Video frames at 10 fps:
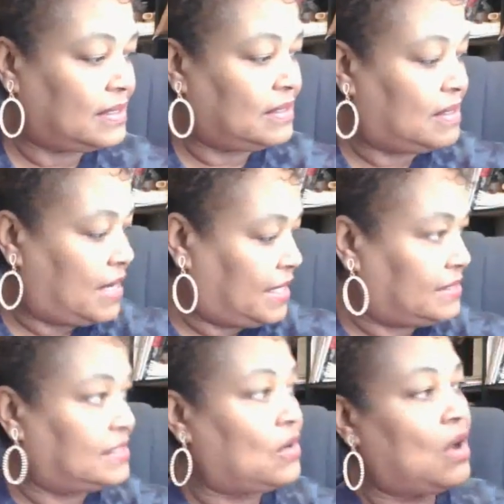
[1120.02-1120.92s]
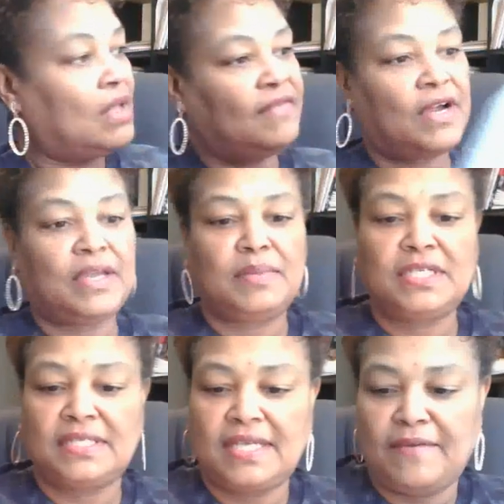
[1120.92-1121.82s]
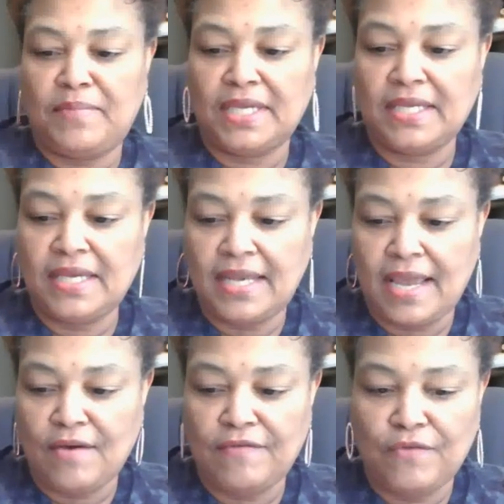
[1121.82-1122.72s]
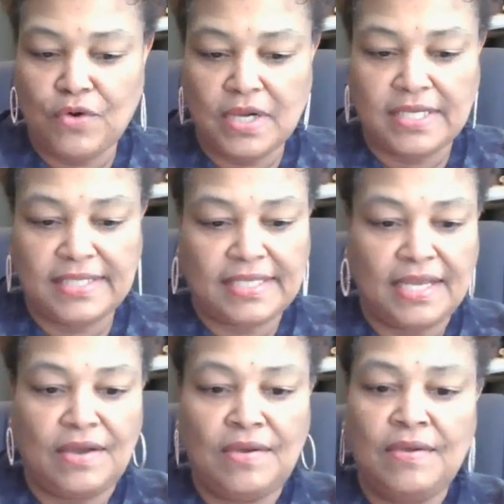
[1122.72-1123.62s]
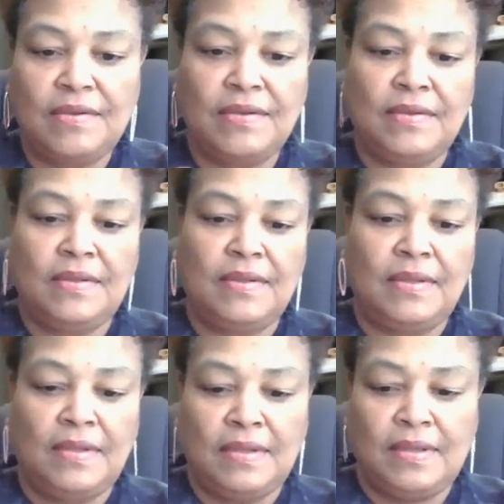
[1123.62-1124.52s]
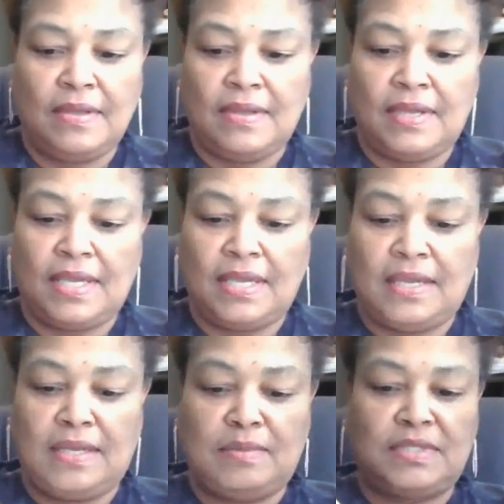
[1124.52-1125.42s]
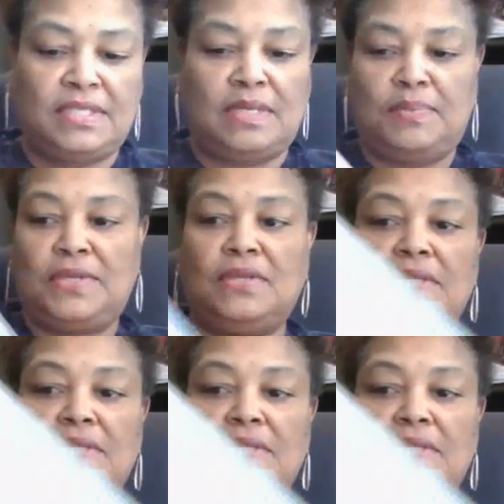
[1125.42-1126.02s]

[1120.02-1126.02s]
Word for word: All right, so all of our images have been cut out for us now. And I'm just gonna peel